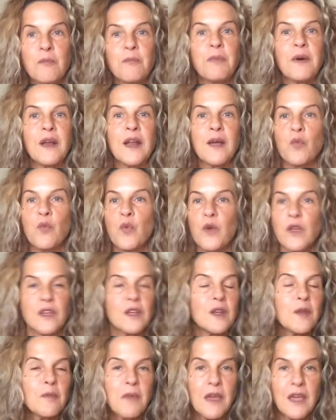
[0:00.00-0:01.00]
But I'm
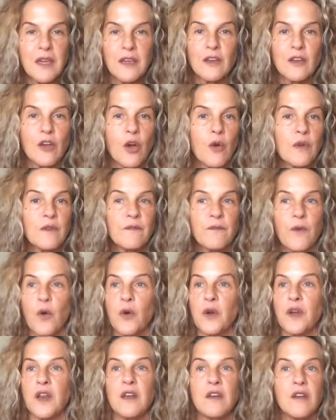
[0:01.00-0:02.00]
willing to make it going
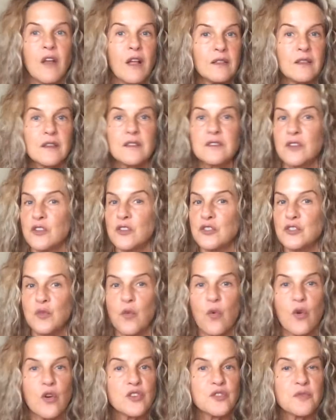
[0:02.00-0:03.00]
forward, and nothing's going to
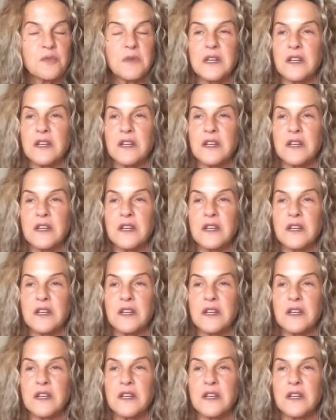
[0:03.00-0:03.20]
squash me.